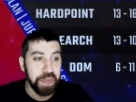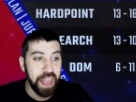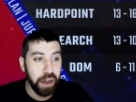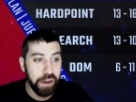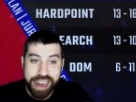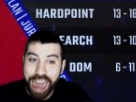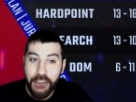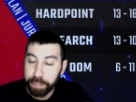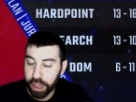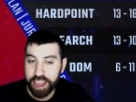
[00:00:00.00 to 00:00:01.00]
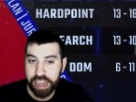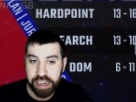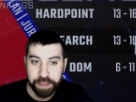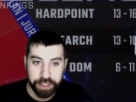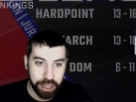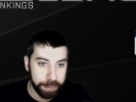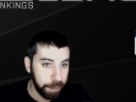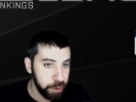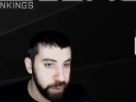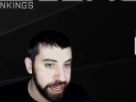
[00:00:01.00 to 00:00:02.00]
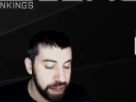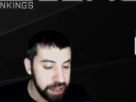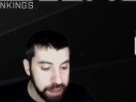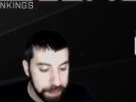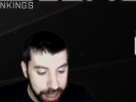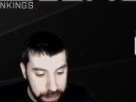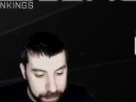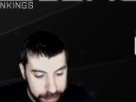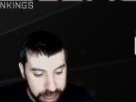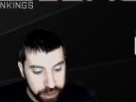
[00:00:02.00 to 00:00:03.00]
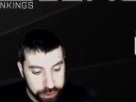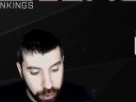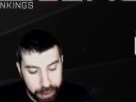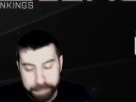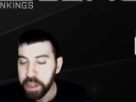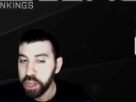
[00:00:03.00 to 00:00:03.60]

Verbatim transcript: They are not playing this upcoming weekend in Minnesota.